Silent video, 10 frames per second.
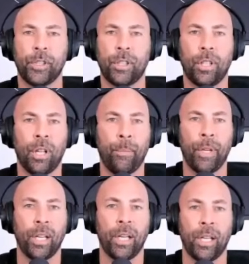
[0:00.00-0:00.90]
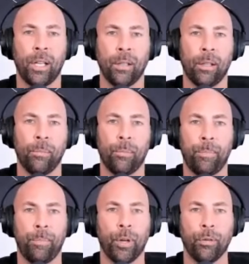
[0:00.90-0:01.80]
Colombia and
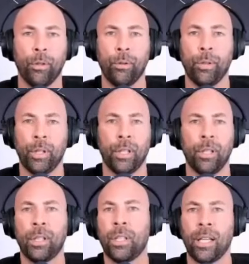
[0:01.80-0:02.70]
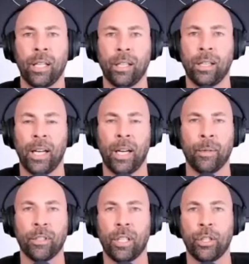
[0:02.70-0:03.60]
Peru and kind of the
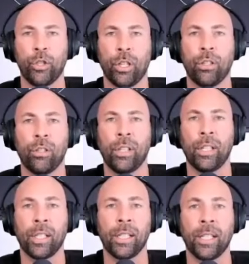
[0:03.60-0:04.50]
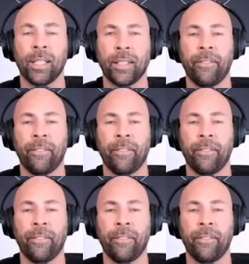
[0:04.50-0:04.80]
Amazon jungle area. It's a